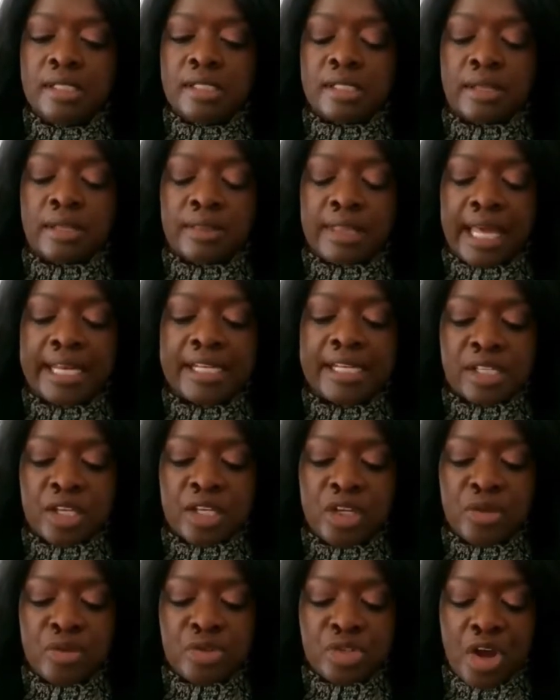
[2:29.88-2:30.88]
So that is a
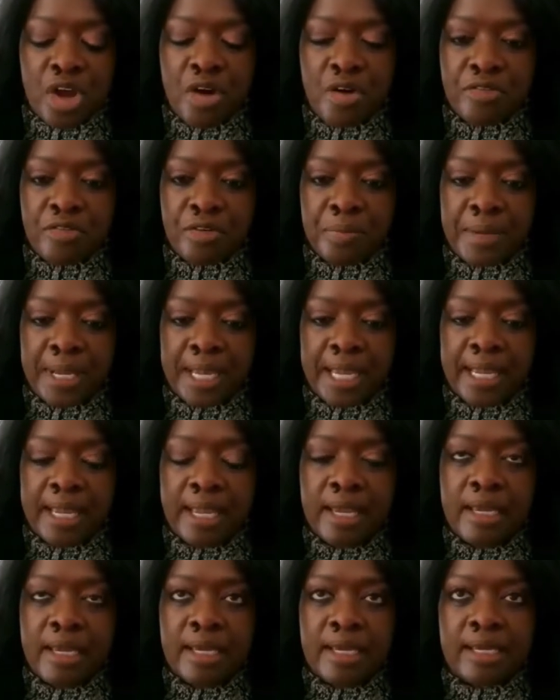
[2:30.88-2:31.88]
huge goal for
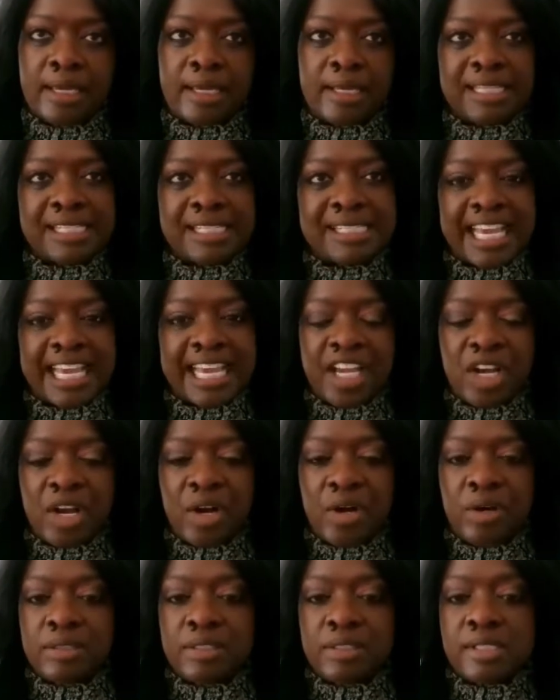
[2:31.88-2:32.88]
me. The second
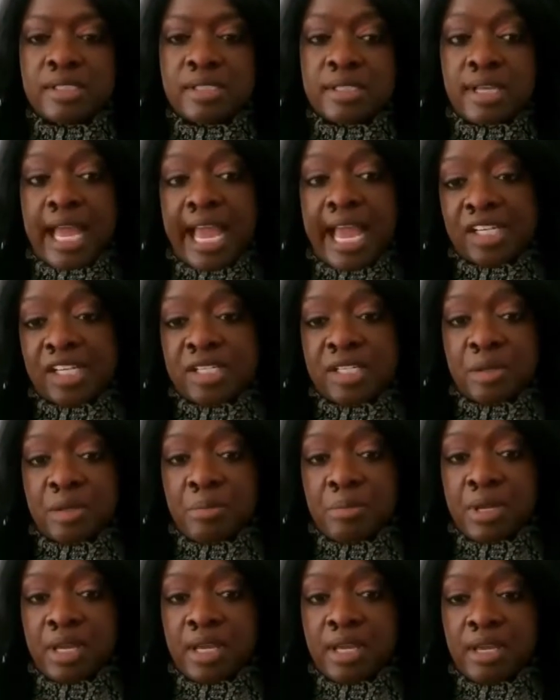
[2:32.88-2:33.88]
goal is to actually
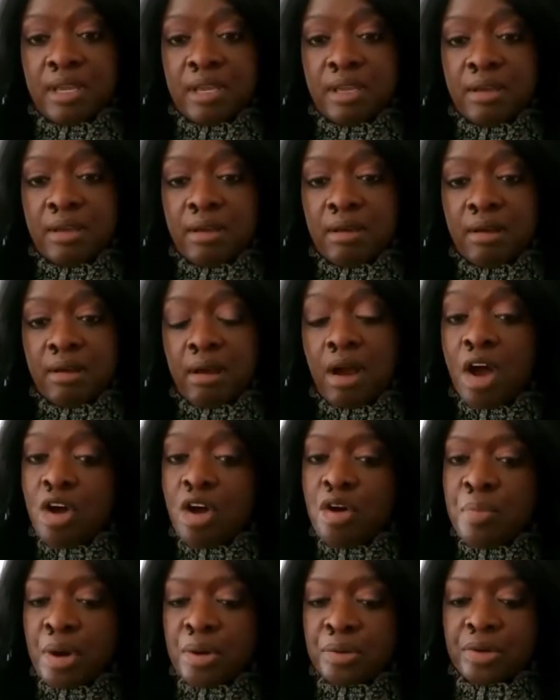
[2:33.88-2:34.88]
be a
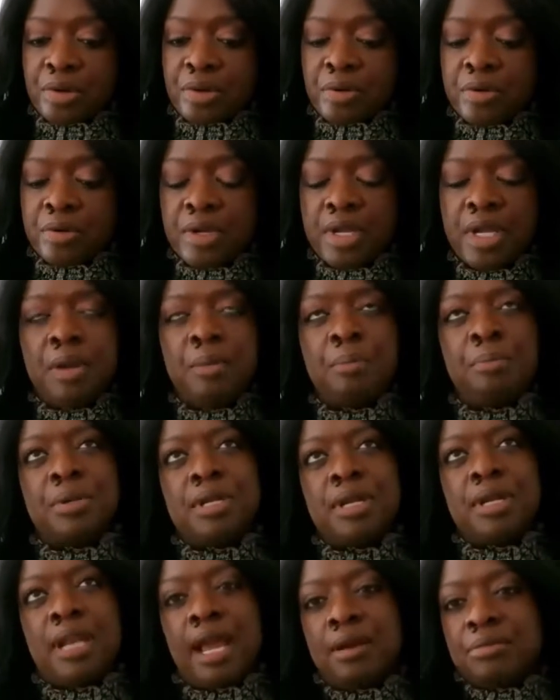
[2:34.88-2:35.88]
homeowner,
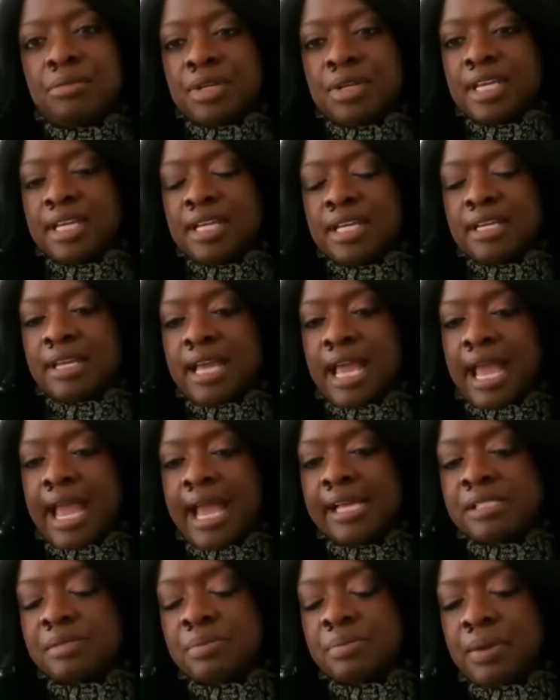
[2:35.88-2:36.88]
but not really in the
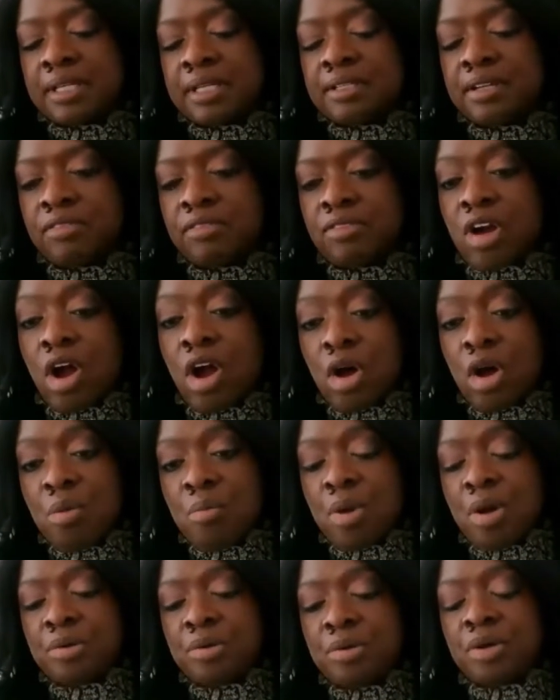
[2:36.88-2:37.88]
aspect of a
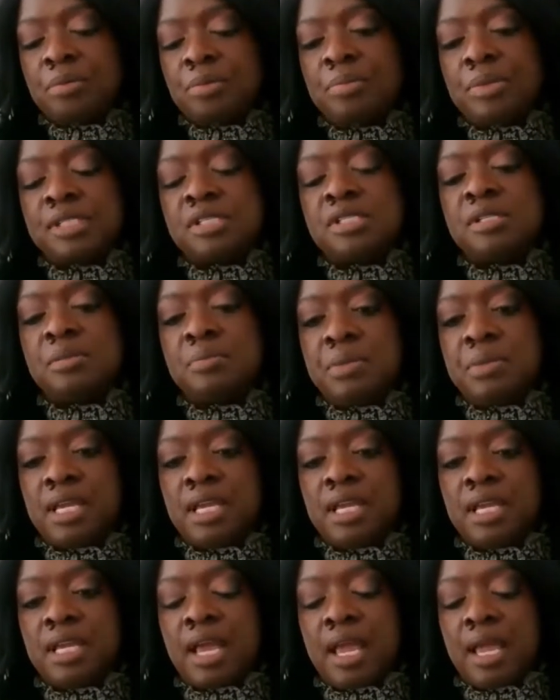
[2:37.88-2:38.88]
homeowner, but to
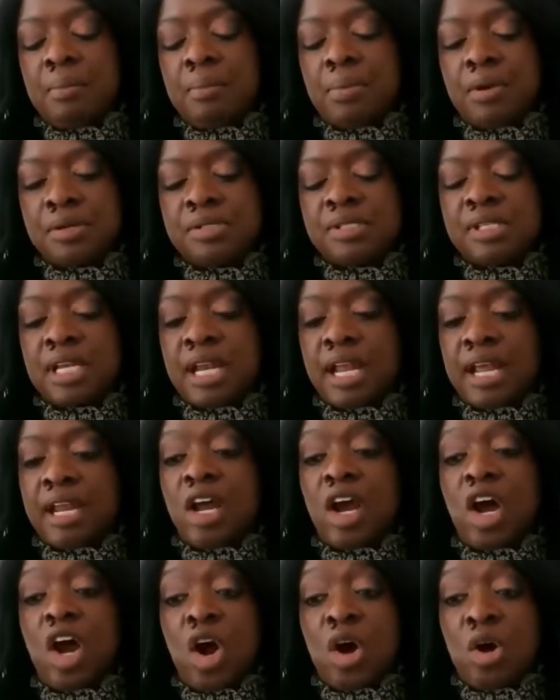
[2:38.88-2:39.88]
be a person that
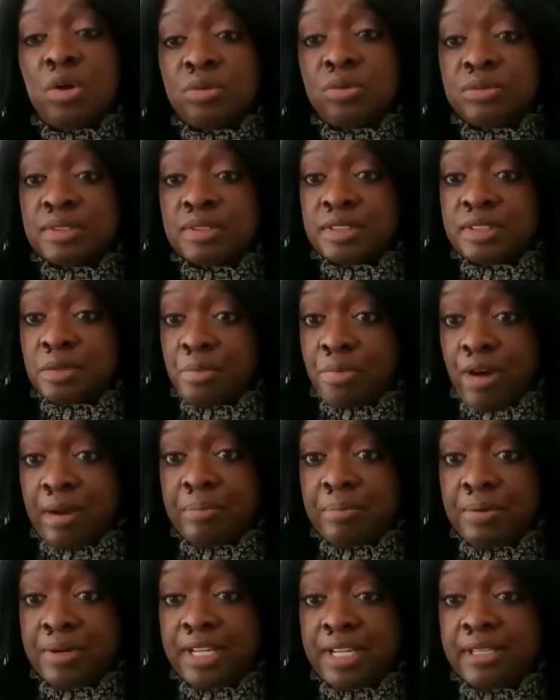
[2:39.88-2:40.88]
owns the
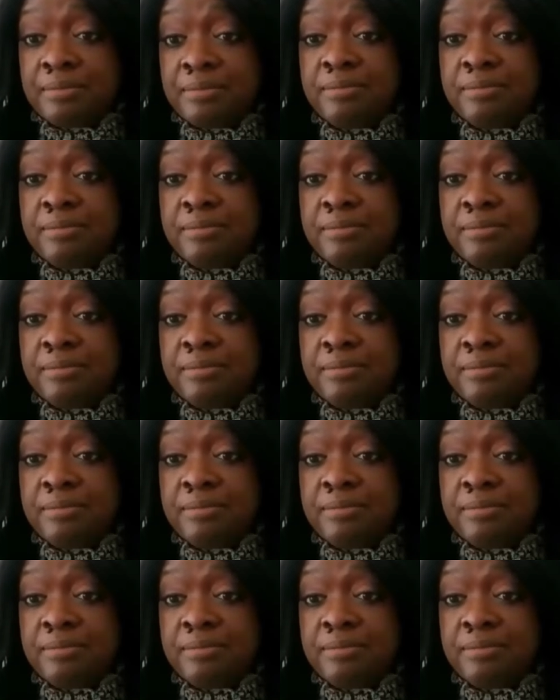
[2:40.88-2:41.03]
property,